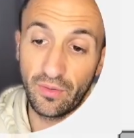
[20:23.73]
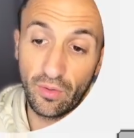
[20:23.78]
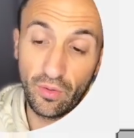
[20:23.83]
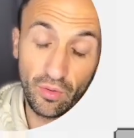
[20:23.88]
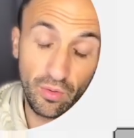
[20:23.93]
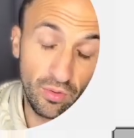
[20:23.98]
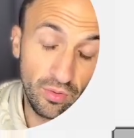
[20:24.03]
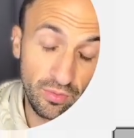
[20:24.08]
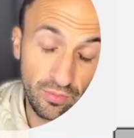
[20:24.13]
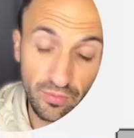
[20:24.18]

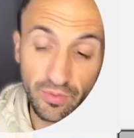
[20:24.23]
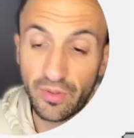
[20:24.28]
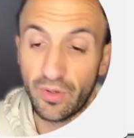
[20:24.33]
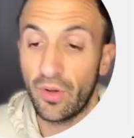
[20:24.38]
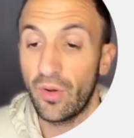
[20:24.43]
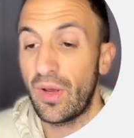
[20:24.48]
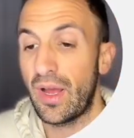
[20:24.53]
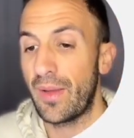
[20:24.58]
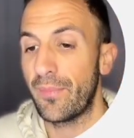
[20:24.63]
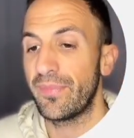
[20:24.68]
or
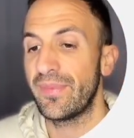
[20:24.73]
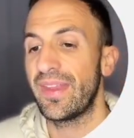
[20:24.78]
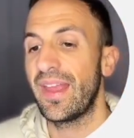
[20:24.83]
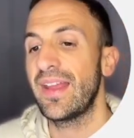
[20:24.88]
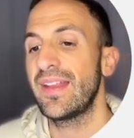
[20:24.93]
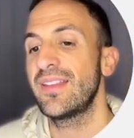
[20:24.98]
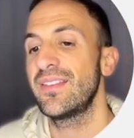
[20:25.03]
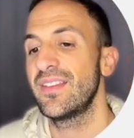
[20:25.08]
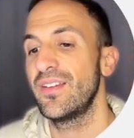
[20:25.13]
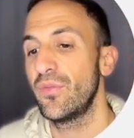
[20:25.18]

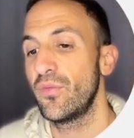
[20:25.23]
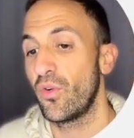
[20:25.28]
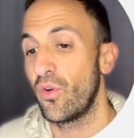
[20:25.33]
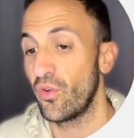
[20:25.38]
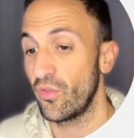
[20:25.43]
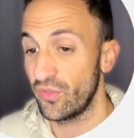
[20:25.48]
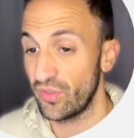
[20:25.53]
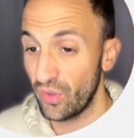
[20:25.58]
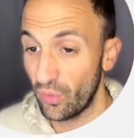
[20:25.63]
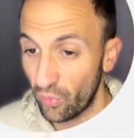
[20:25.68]
update,
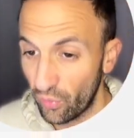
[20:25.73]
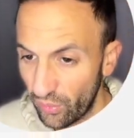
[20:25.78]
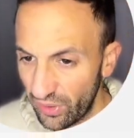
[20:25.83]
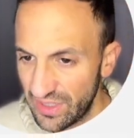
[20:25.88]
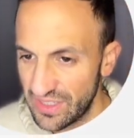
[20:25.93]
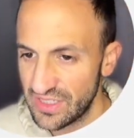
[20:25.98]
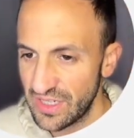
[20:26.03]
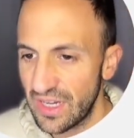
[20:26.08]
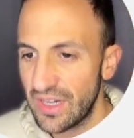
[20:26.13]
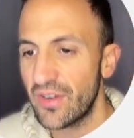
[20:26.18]

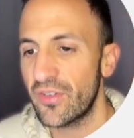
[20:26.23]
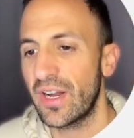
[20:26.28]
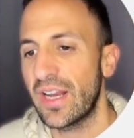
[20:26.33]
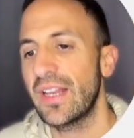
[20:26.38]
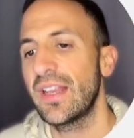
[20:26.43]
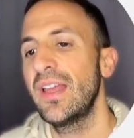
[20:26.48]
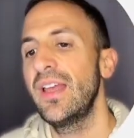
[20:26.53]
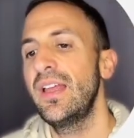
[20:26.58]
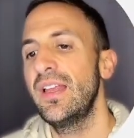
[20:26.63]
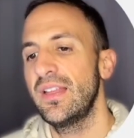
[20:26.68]

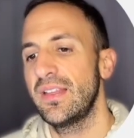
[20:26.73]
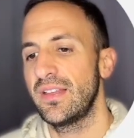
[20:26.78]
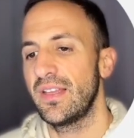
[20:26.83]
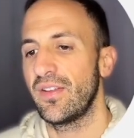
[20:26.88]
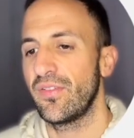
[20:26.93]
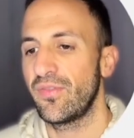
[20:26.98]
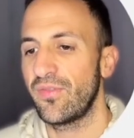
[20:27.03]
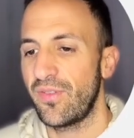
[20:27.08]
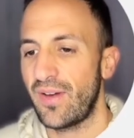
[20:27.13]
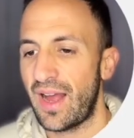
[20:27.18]
regenerate the
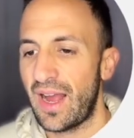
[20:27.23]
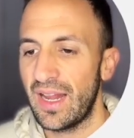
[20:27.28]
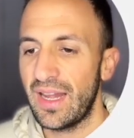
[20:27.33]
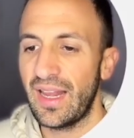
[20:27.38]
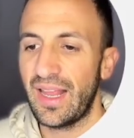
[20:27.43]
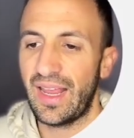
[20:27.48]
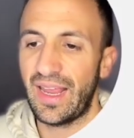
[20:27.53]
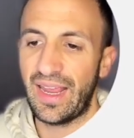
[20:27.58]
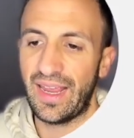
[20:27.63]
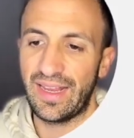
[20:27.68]
file
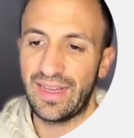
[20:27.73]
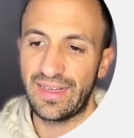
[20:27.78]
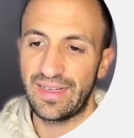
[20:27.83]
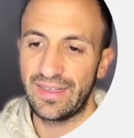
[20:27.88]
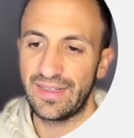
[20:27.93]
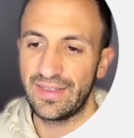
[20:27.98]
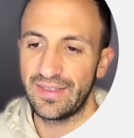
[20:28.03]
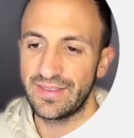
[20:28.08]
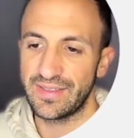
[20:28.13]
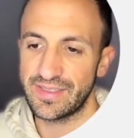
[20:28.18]

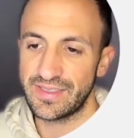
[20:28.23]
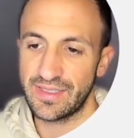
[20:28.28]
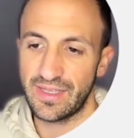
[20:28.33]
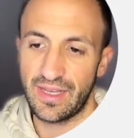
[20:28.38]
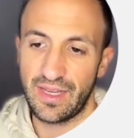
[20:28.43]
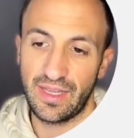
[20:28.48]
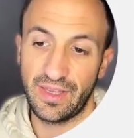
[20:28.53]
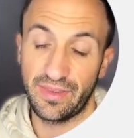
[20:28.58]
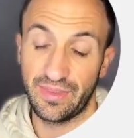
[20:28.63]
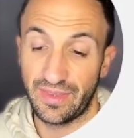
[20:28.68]
and
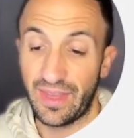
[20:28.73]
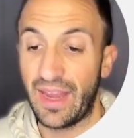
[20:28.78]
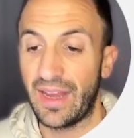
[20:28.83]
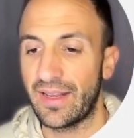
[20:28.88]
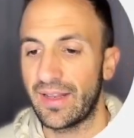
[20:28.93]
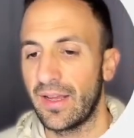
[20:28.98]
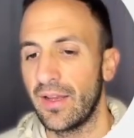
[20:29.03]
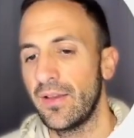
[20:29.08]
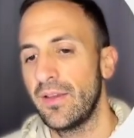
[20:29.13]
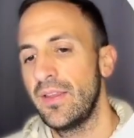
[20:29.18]

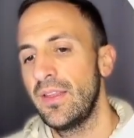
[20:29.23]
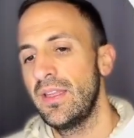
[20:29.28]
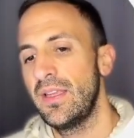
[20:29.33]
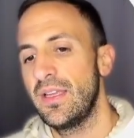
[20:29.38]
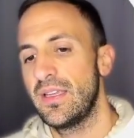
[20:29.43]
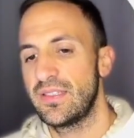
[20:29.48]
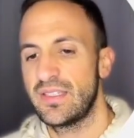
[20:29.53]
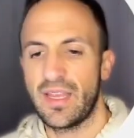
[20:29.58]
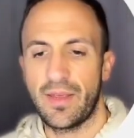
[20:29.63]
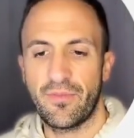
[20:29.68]
data.
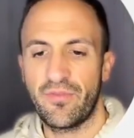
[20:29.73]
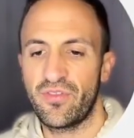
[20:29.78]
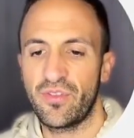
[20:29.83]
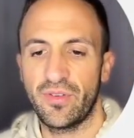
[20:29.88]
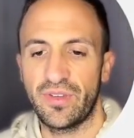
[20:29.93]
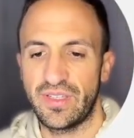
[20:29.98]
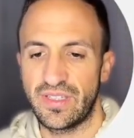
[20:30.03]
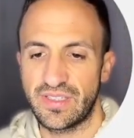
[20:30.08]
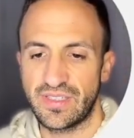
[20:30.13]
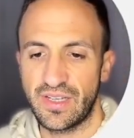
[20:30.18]
Then for
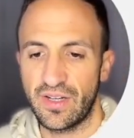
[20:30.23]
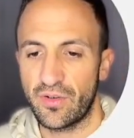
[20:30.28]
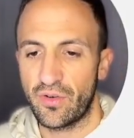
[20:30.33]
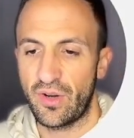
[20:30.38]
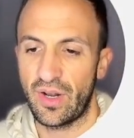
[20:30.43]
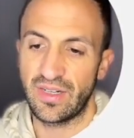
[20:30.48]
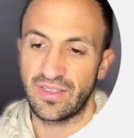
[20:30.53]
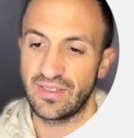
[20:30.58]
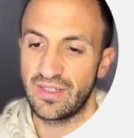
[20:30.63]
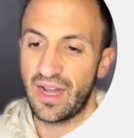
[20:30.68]
the
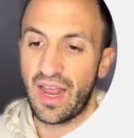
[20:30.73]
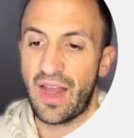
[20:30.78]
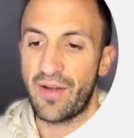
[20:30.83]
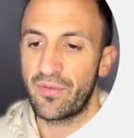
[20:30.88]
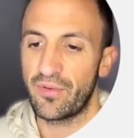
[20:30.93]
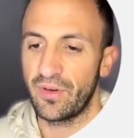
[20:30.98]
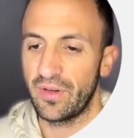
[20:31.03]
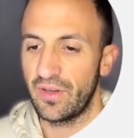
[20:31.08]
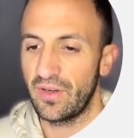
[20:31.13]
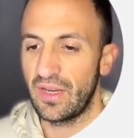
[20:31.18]
synchronized
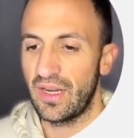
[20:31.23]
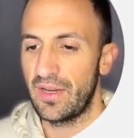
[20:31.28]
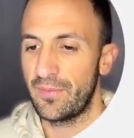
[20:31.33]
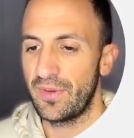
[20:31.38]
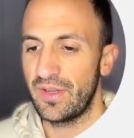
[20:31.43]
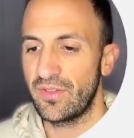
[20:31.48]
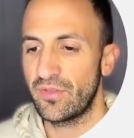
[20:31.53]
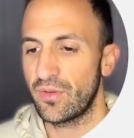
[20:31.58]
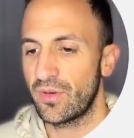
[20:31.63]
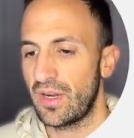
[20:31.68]
library,
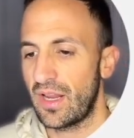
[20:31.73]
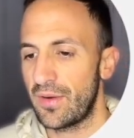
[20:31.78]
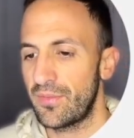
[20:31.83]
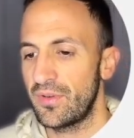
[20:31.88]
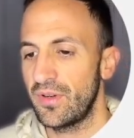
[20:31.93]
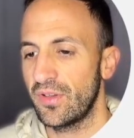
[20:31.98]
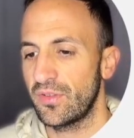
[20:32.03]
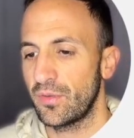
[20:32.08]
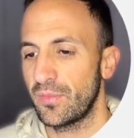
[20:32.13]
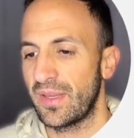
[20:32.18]
Elementor
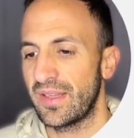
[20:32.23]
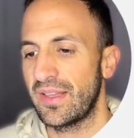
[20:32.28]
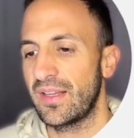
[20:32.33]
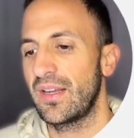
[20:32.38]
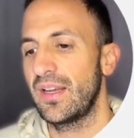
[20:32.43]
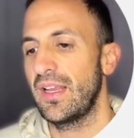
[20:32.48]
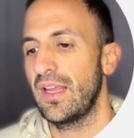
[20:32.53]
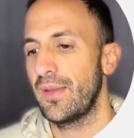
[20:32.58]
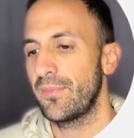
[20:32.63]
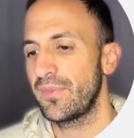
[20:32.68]
library
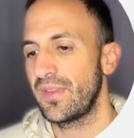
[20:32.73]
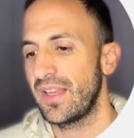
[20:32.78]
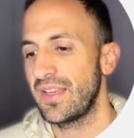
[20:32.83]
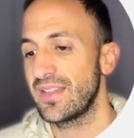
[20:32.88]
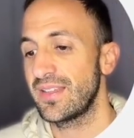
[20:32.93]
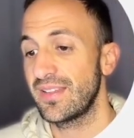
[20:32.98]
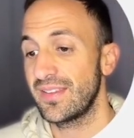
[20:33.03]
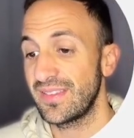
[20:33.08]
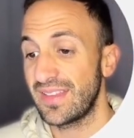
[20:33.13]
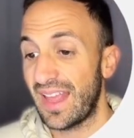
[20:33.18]
automatically
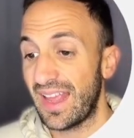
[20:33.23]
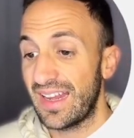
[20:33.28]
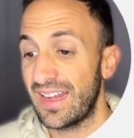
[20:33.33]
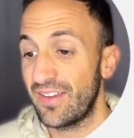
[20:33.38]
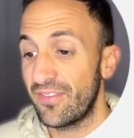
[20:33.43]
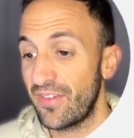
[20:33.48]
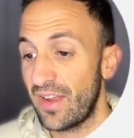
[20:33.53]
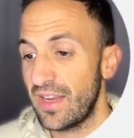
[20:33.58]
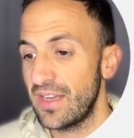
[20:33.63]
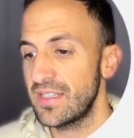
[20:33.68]
updates
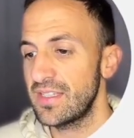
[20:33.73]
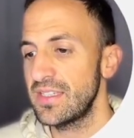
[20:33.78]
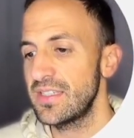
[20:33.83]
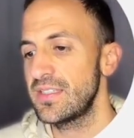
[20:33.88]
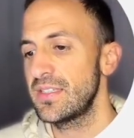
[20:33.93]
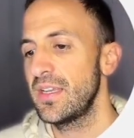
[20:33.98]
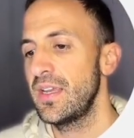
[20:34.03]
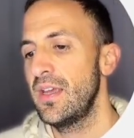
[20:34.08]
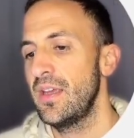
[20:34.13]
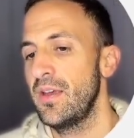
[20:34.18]
daily
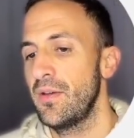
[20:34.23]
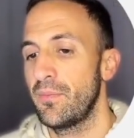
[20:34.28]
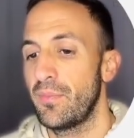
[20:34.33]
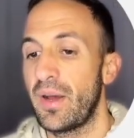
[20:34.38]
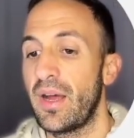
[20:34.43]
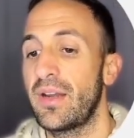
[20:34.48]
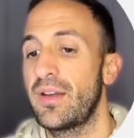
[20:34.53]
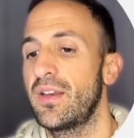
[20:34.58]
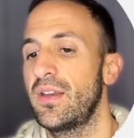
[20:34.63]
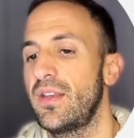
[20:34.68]
basis,
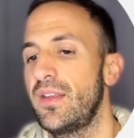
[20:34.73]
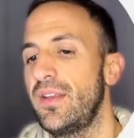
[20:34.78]
but